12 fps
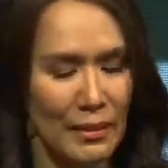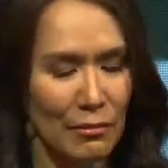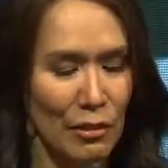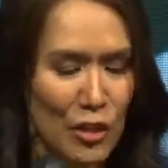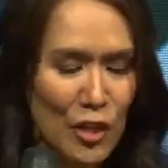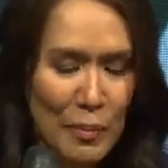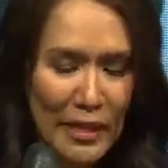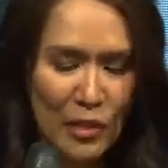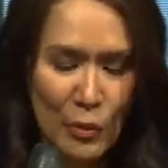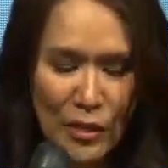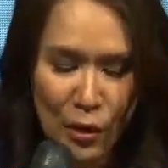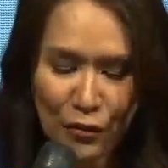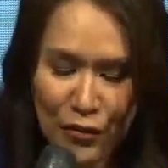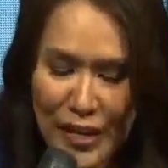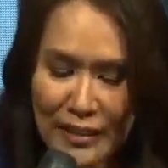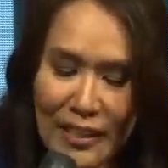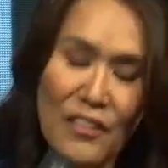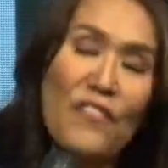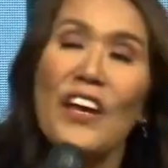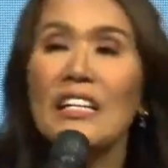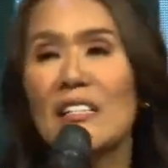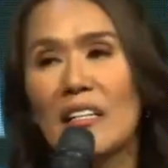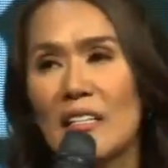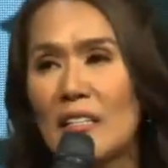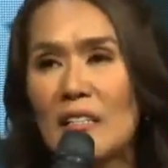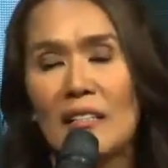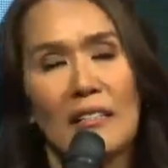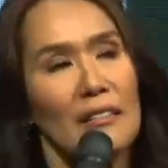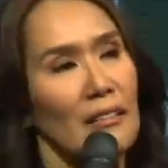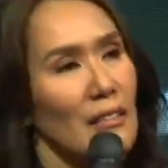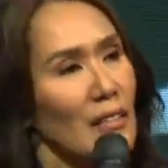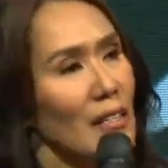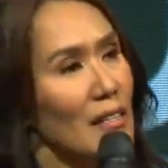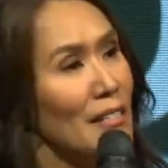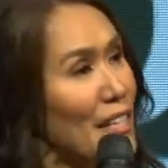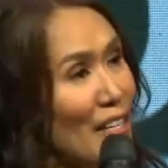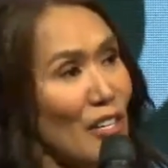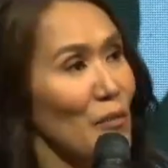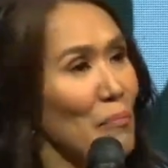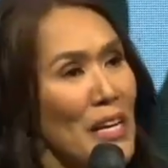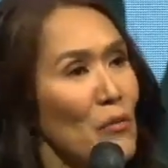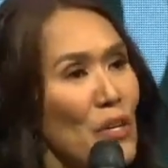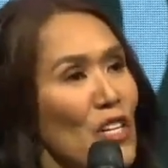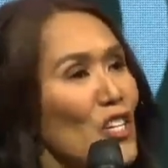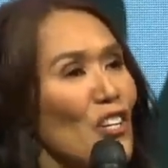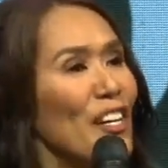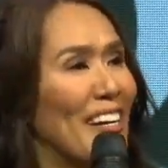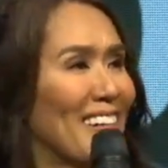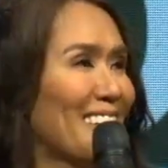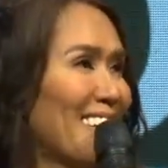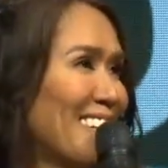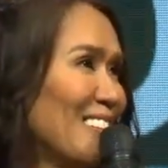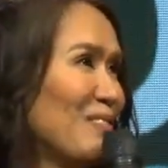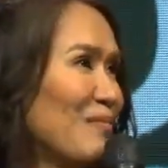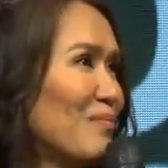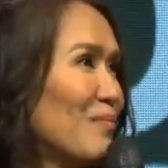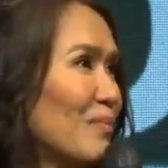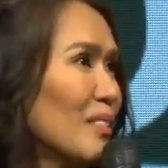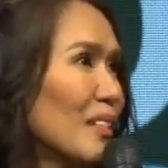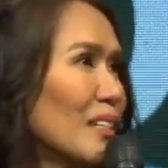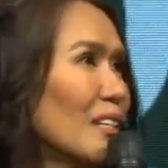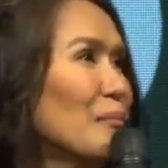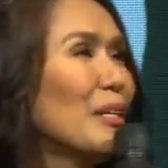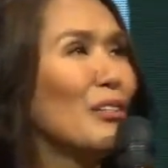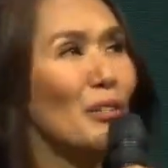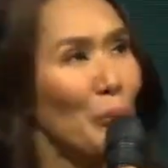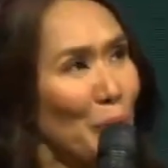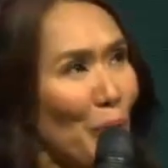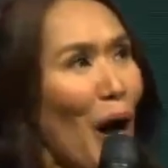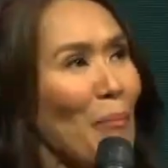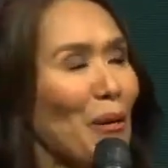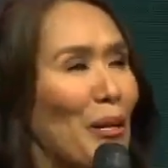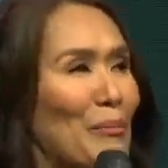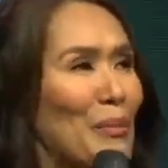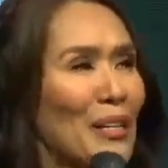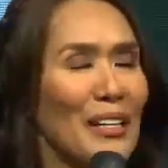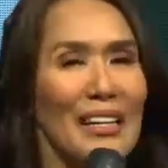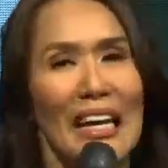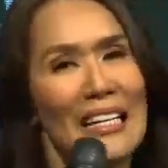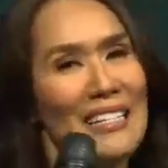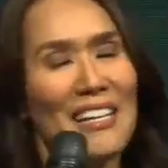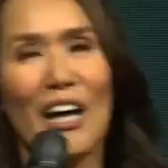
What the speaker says: Well, just because we don't feel convicted doesn't mean we shouldn't. Because the problem is